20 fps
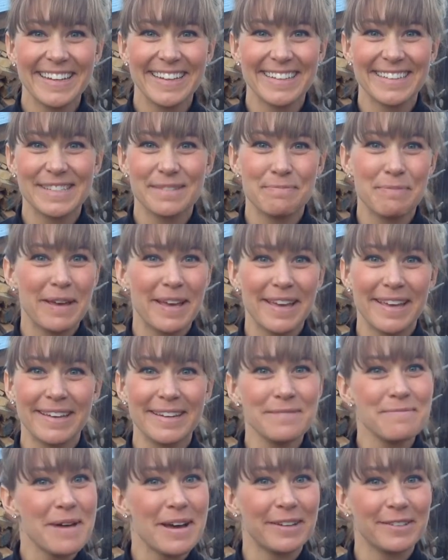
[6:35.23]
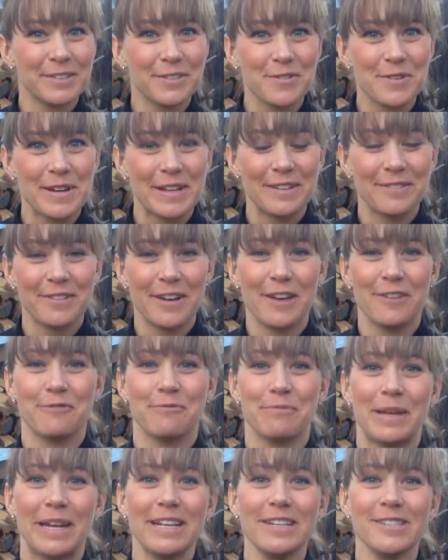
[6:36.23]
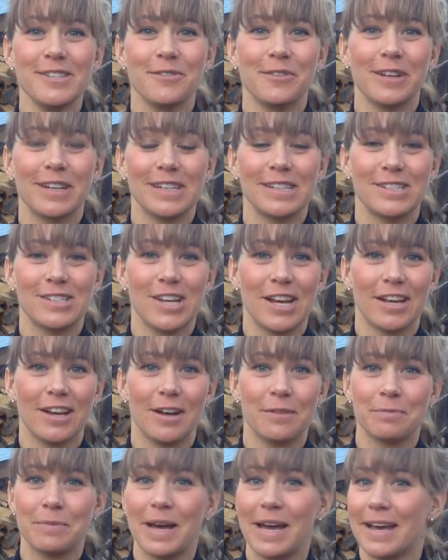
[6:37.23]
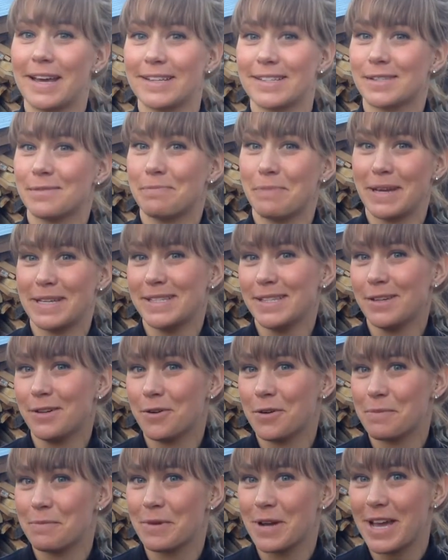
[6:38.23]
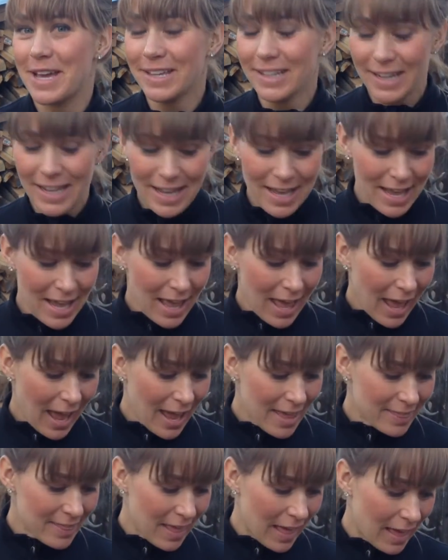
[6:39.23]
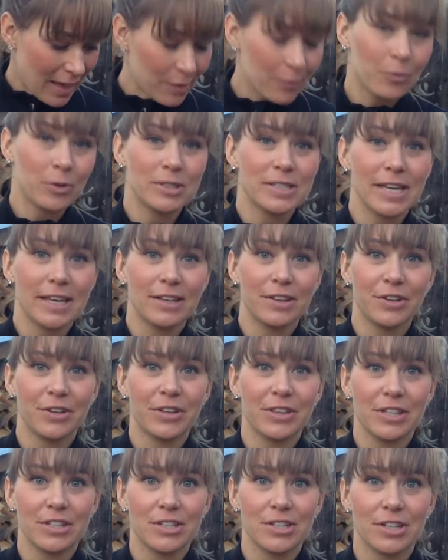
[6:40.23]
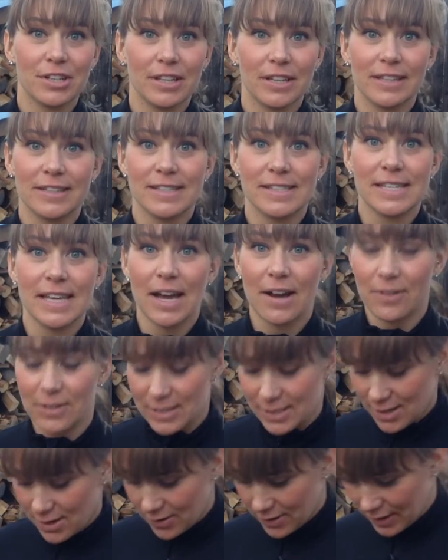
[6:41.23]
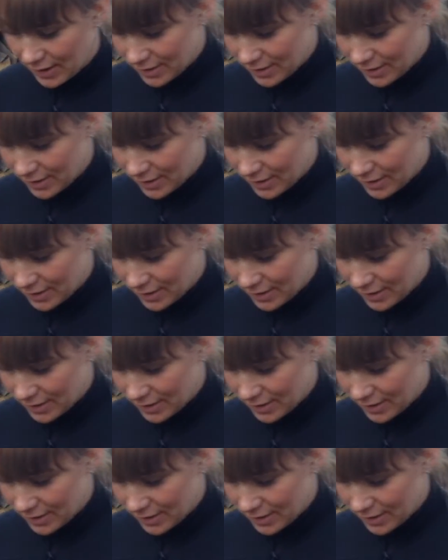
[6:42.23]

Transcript: it's been about 25 minutes. We're going to check on my spicy cornbread, and then we'll take a look at the chili and see how it's going.